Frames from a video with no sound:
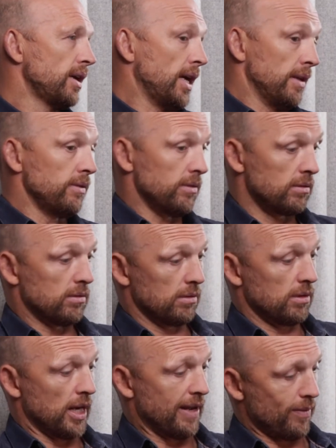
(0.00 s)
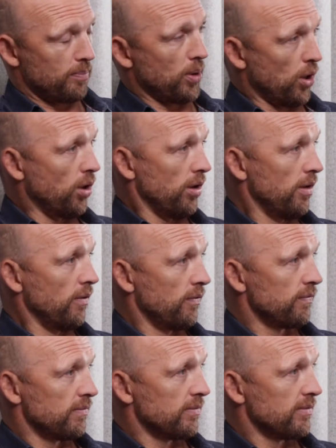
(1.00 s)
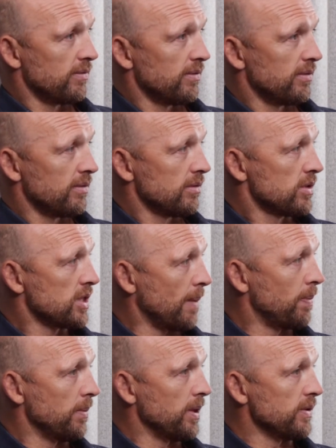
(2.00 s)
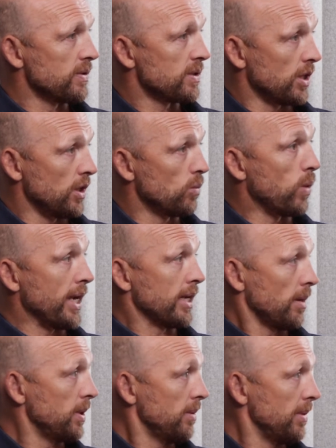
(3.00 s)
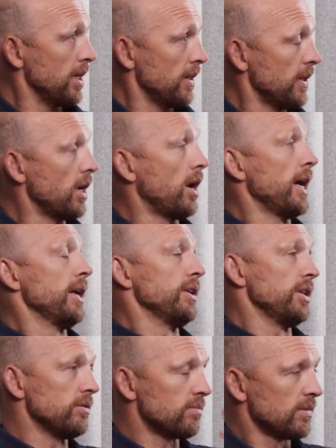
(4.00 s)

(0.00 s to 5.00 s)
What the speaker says: and I'd have a pot of supplements. So you'd wake up in the middle of the night and